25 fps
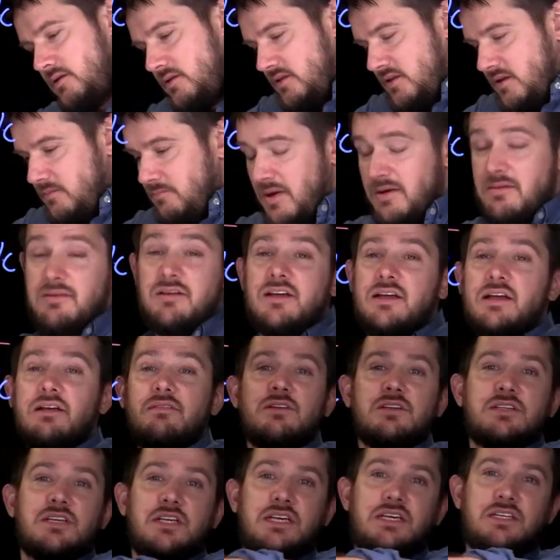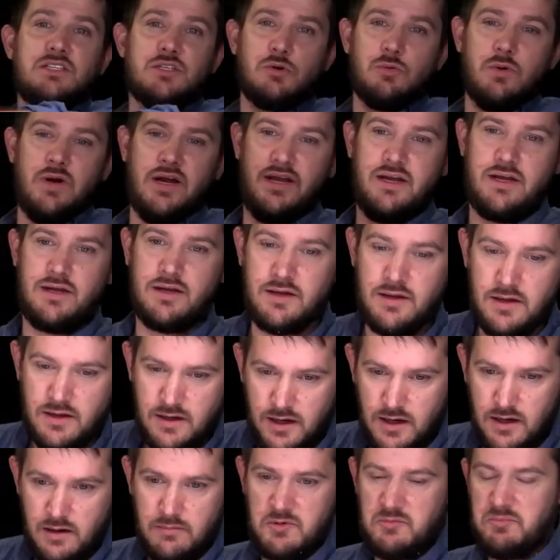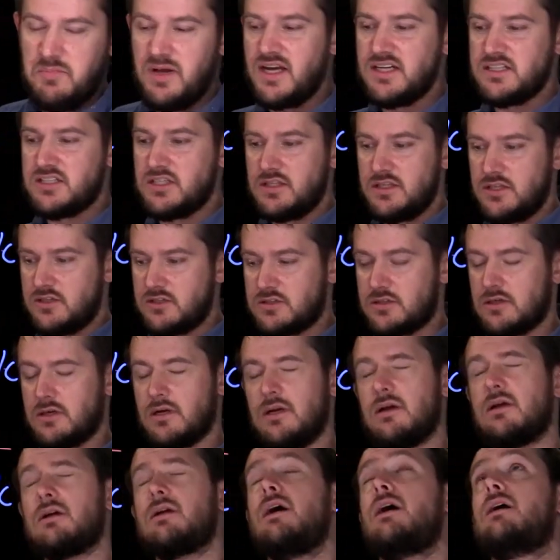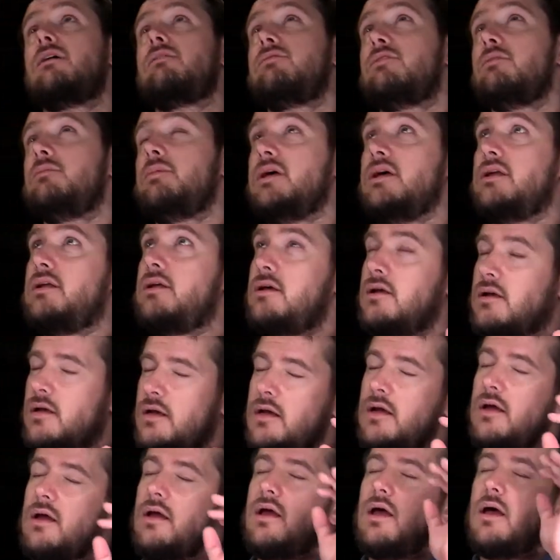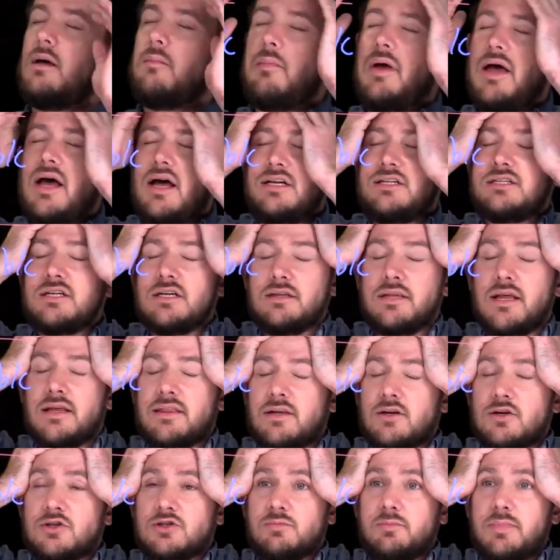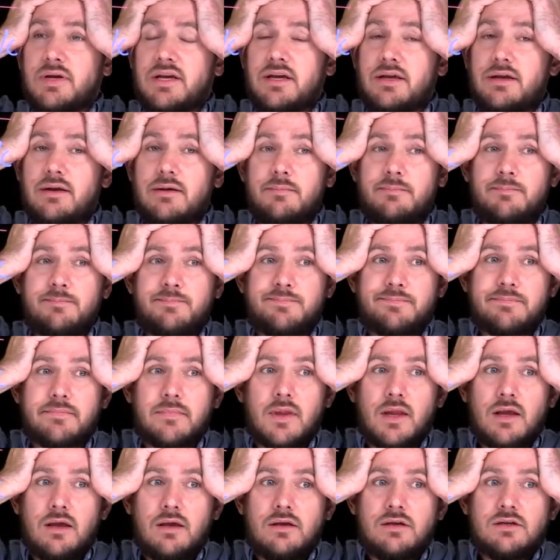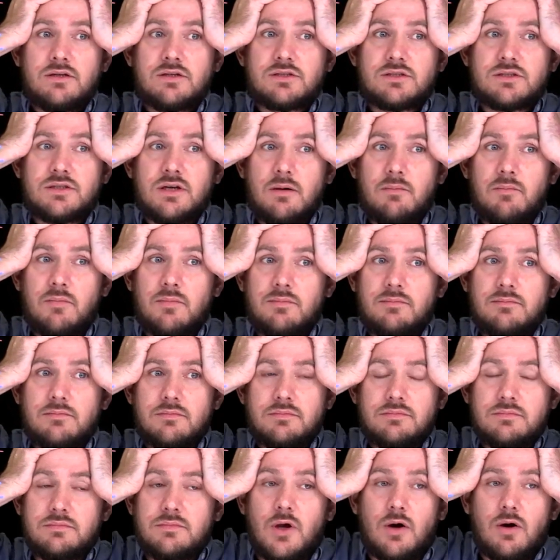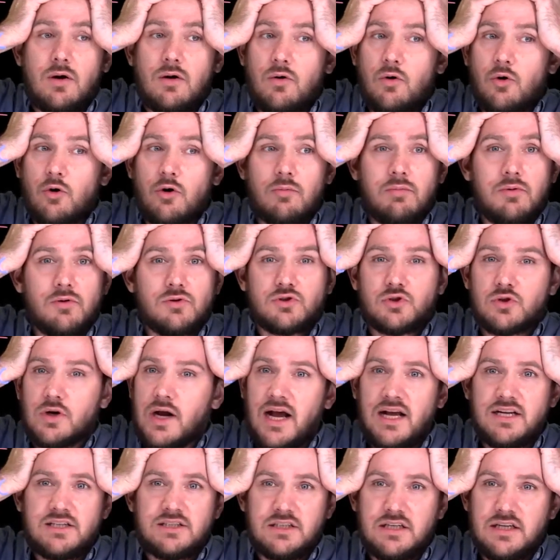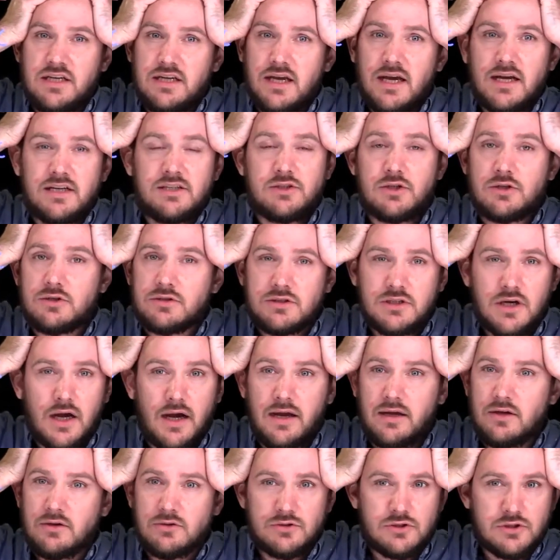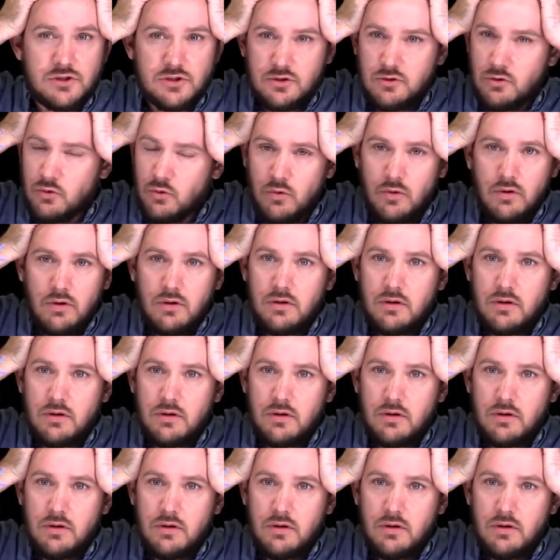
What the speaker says: Maybe even the easier way. Imagine there's, God forbid, imagine that there's been some horrible tragedy at your child's school.